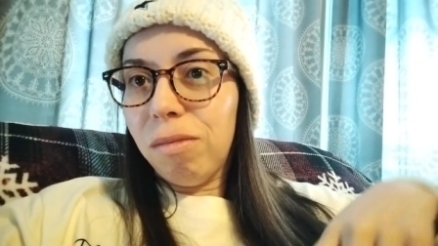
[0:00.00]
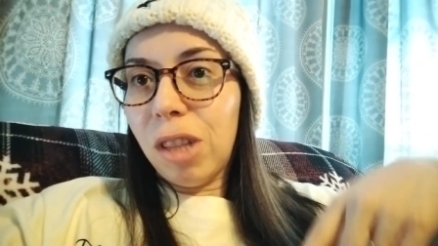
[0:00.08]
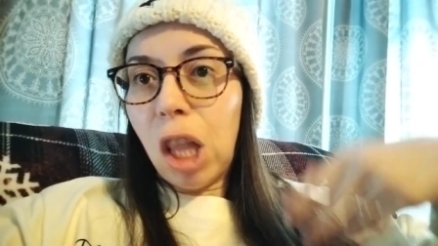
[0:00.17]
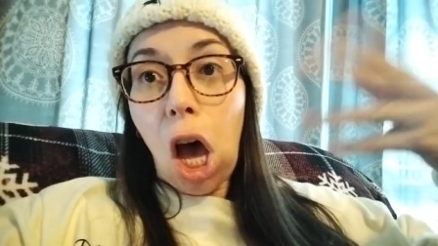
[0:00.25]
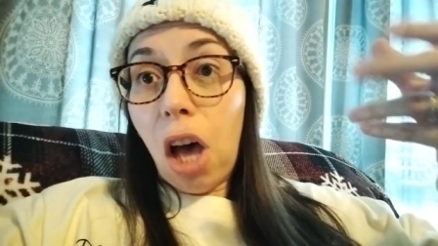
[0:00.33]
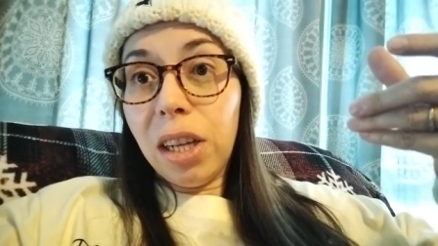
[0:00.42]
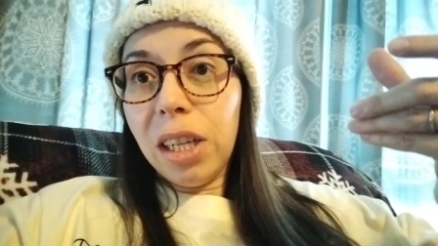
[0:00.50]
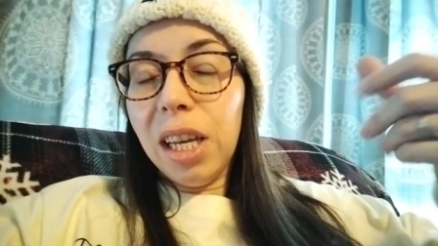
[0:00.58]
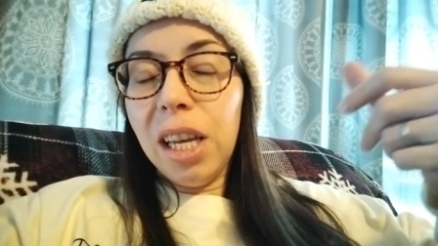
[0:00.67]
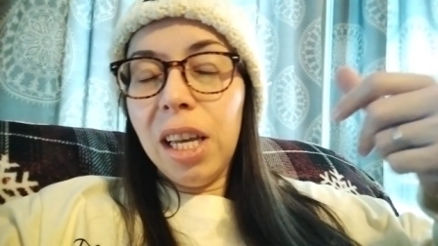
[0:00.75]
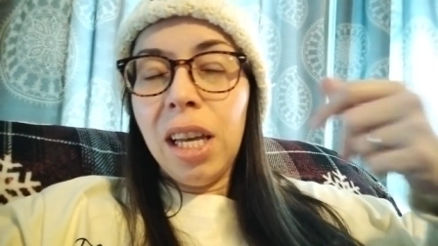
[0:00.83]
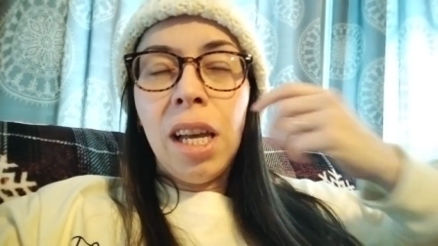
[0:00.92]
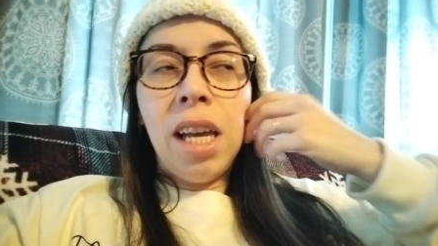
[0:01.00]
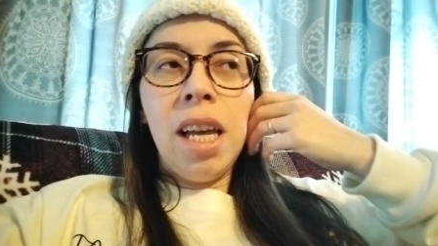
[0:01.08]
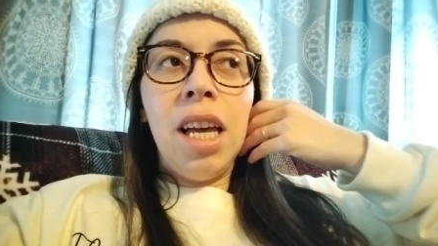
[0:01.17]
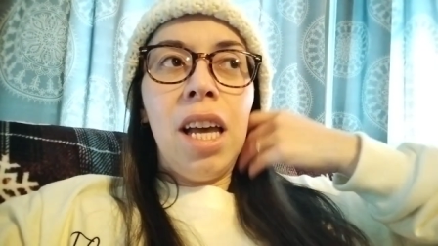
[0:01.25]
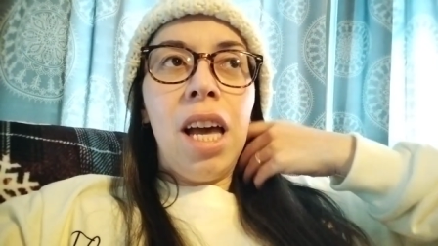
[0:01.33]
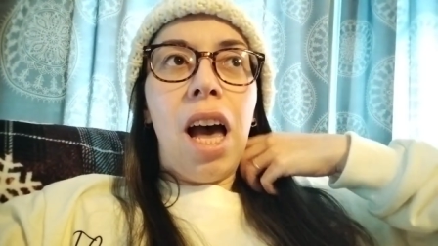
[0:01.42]
log.
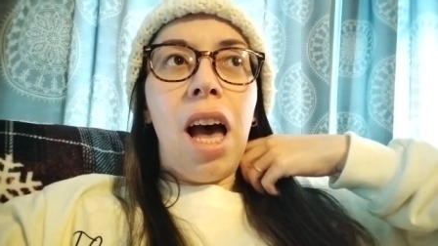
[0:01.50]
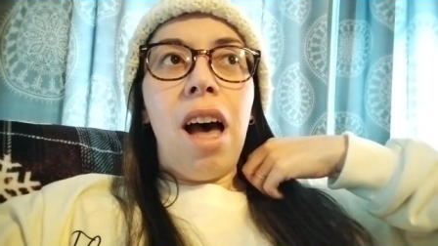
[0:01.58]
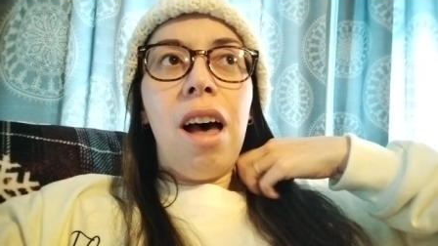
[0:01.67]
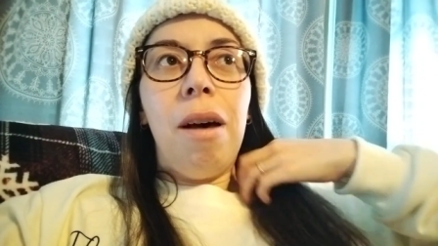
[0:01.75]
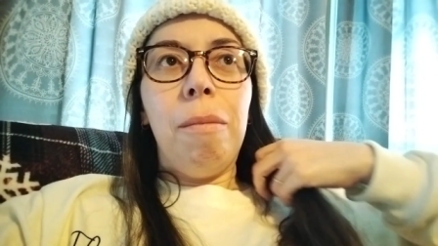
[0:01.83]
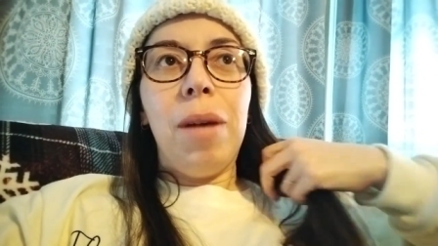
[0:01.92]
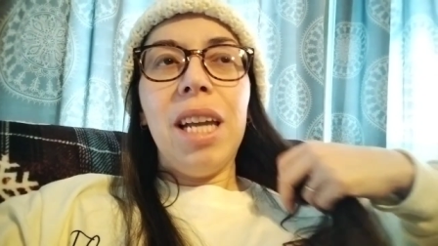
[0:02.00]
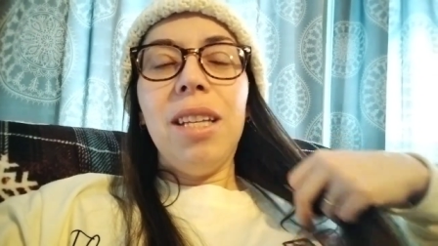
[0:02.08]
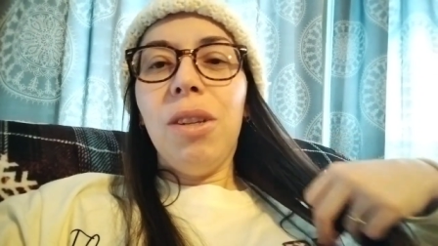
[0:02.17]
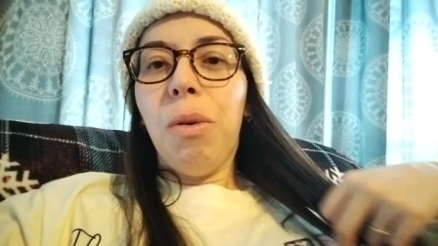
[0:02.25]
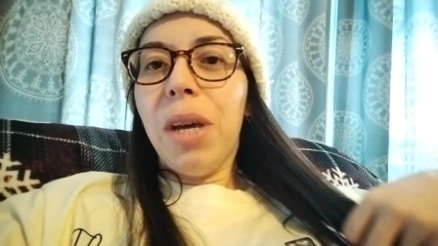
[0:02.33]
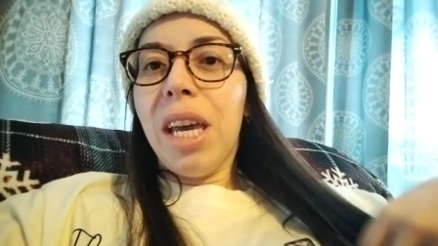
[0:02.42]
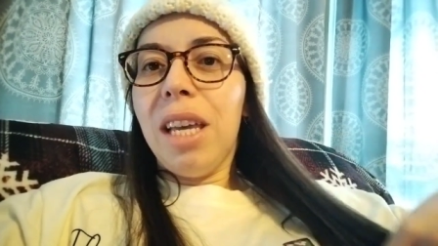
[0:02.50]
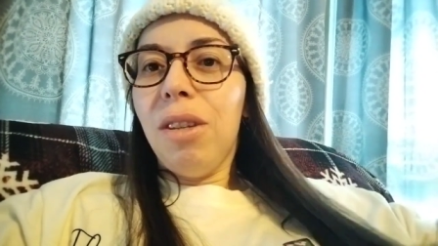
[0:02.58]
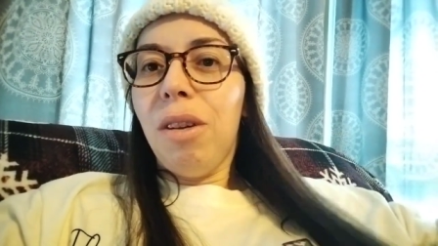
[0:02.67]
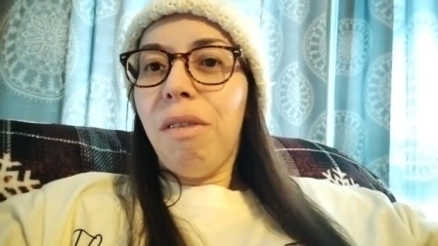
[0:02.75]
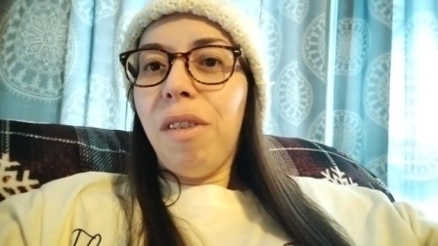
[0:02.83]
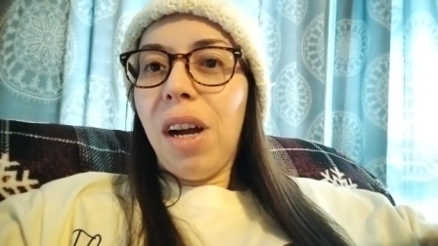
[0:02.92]
It's okay
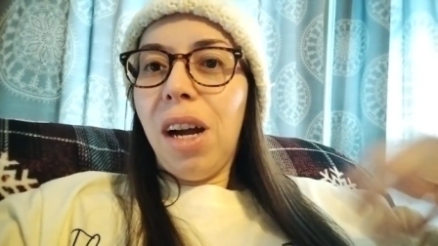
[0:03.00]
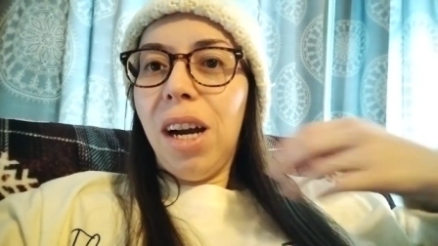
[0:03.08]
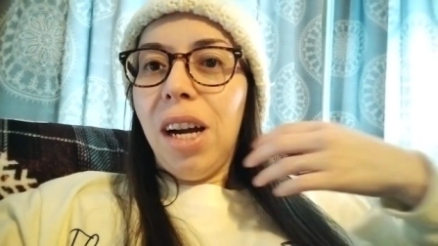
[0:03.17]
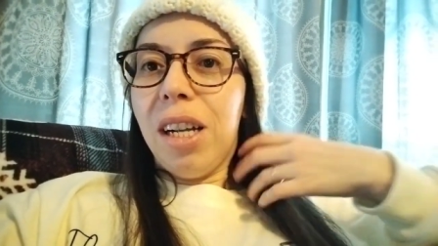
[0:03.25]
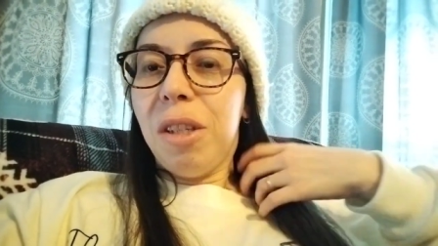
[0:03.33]
so far.